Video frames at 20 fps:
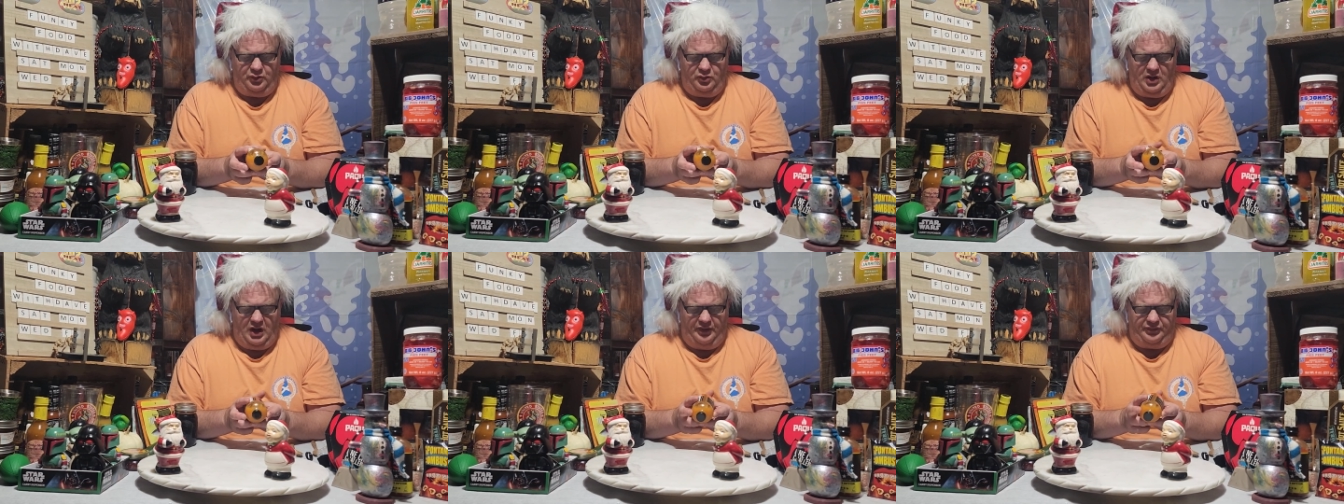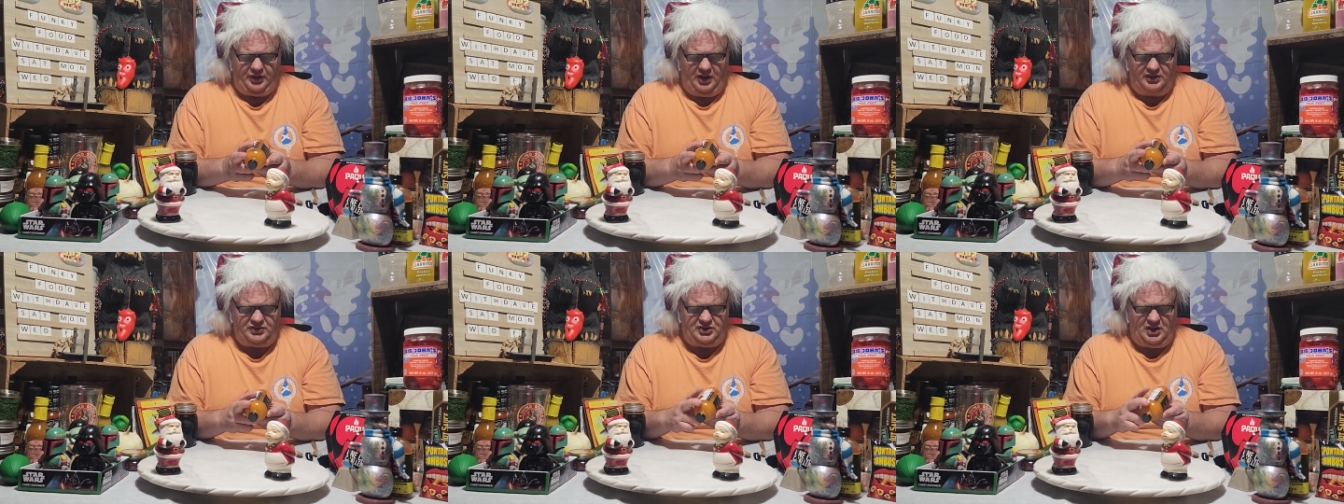
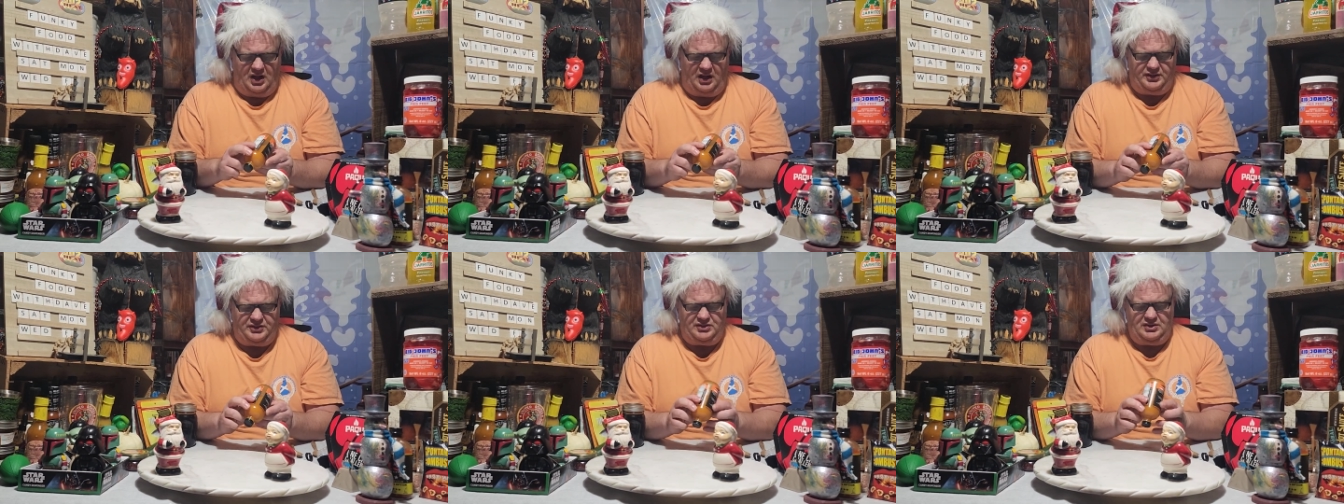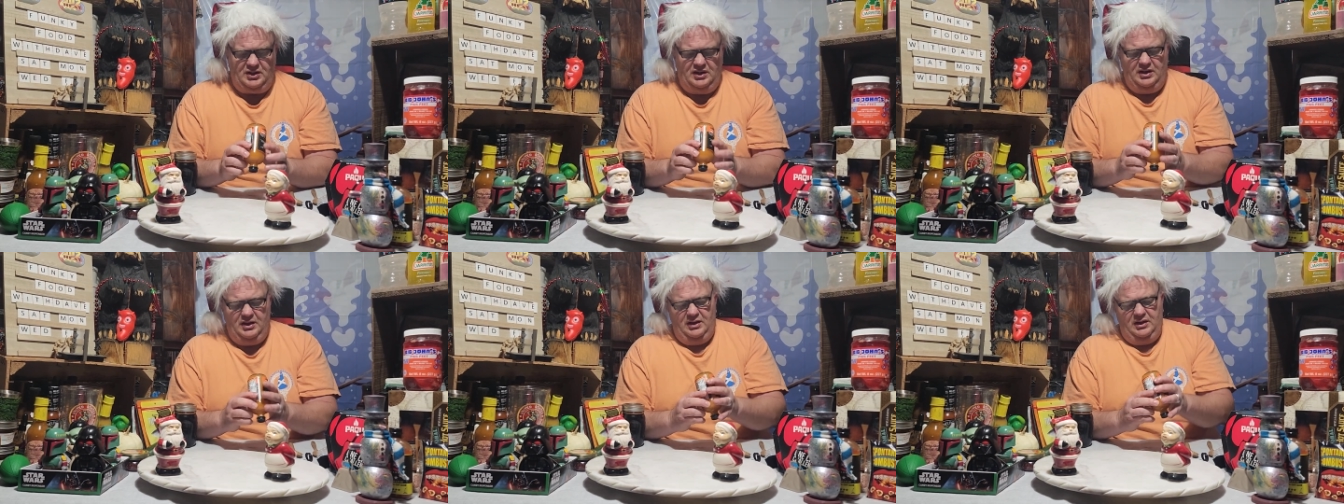throughout that
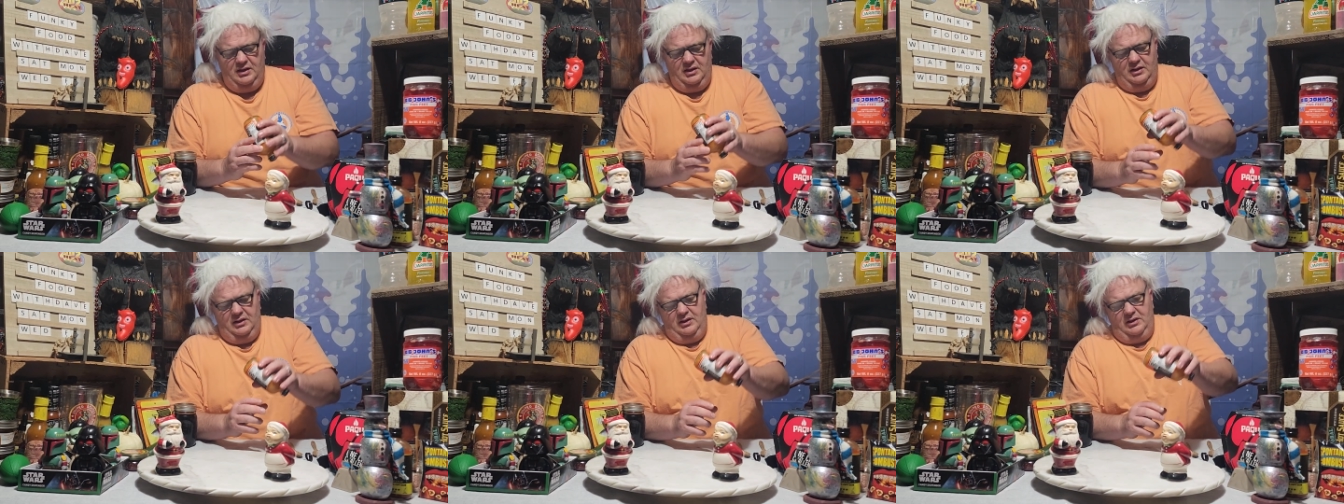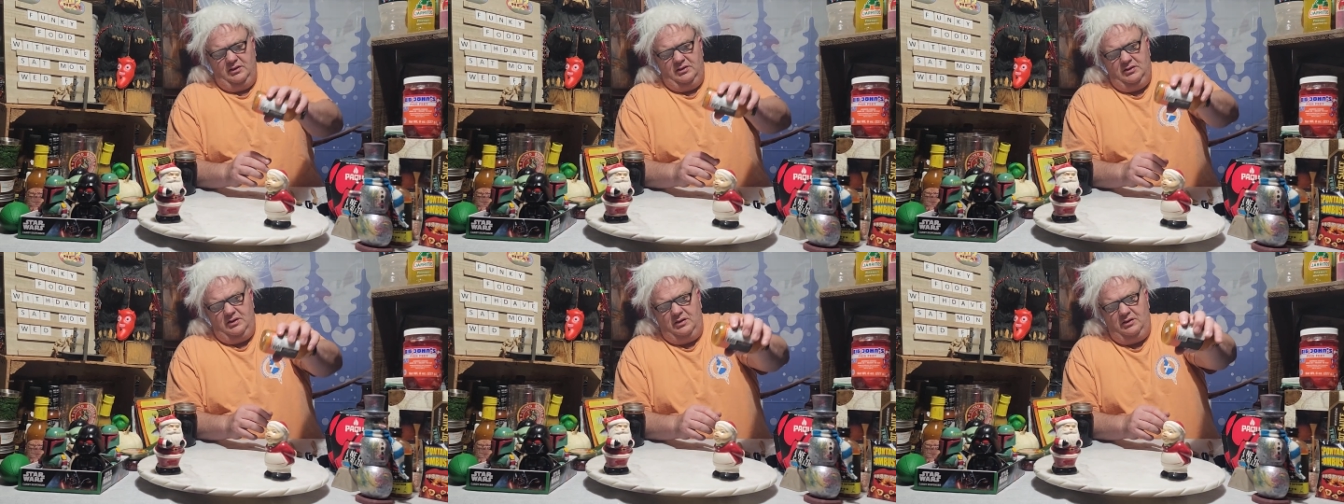sauce.
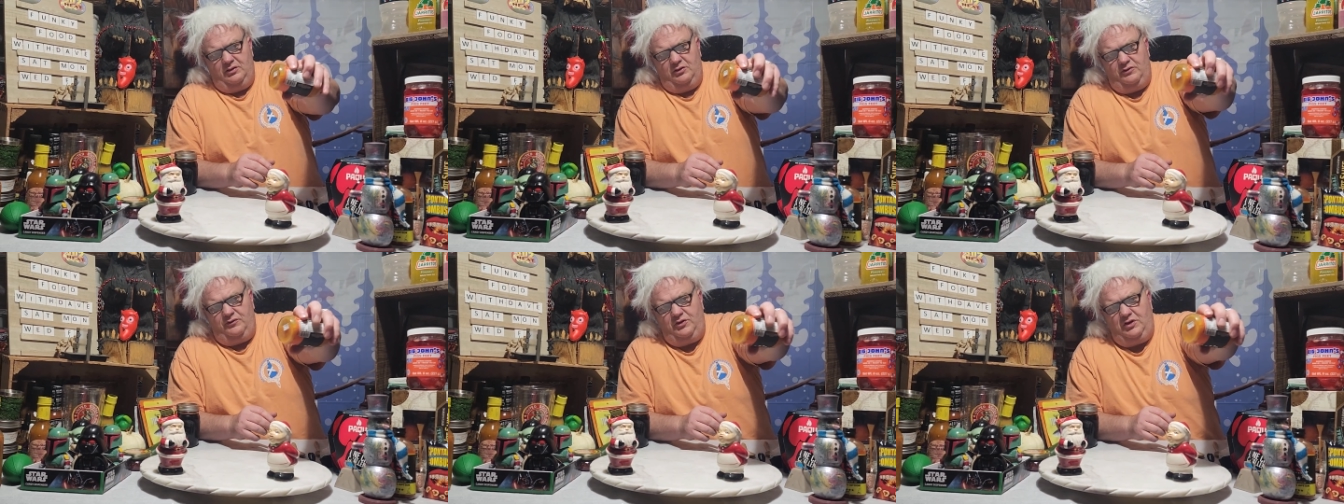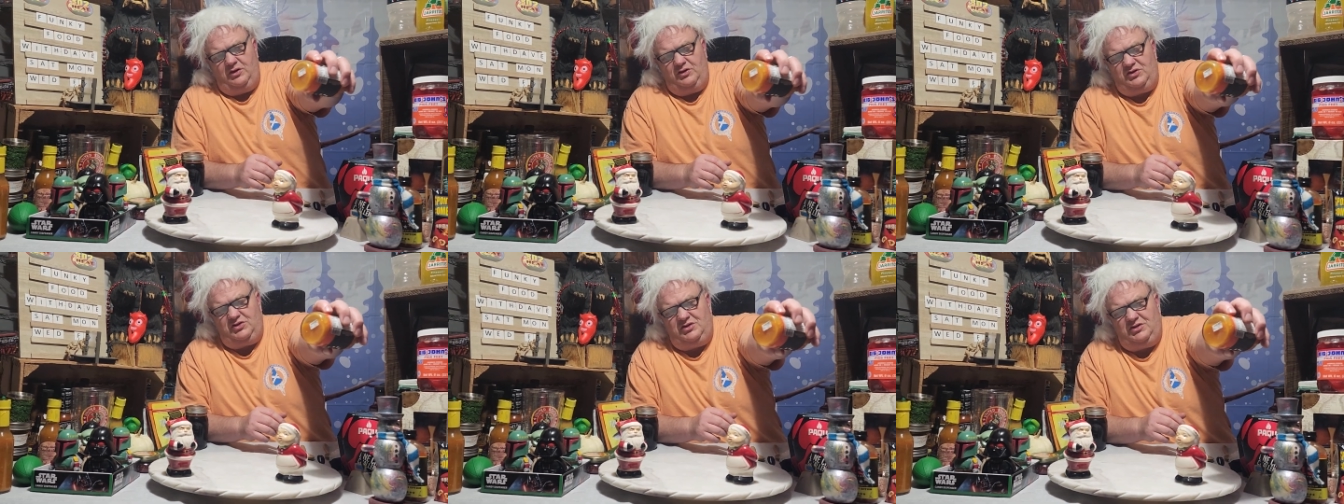I don't know if
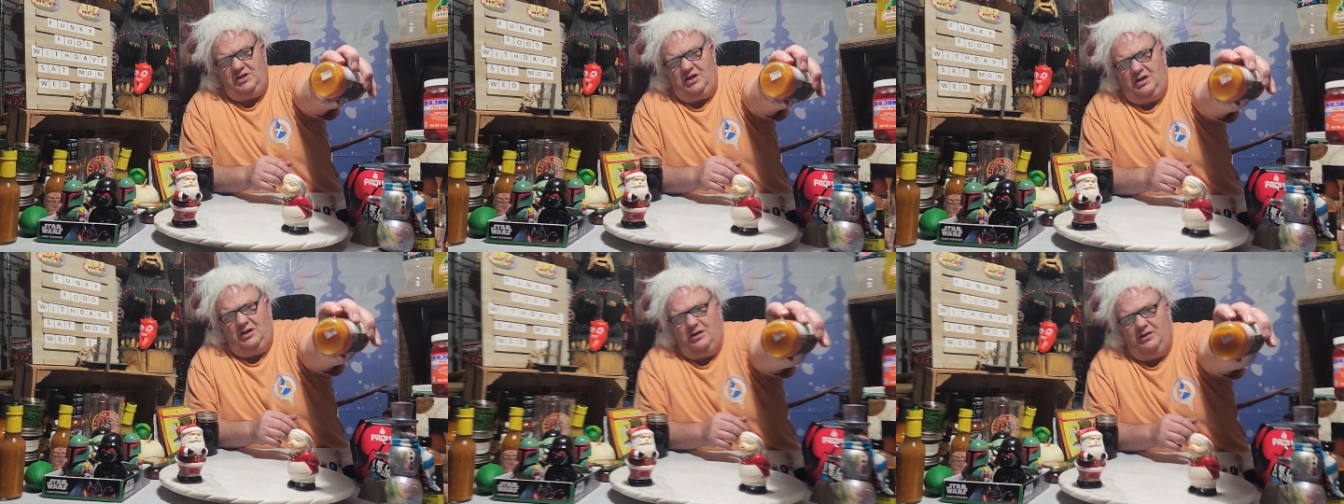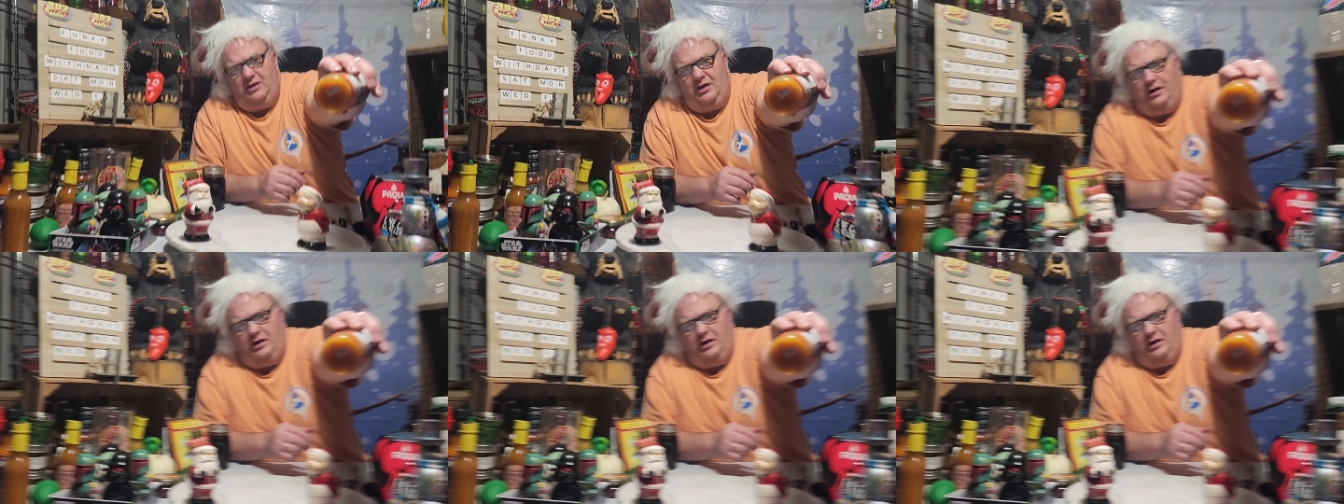you can see it in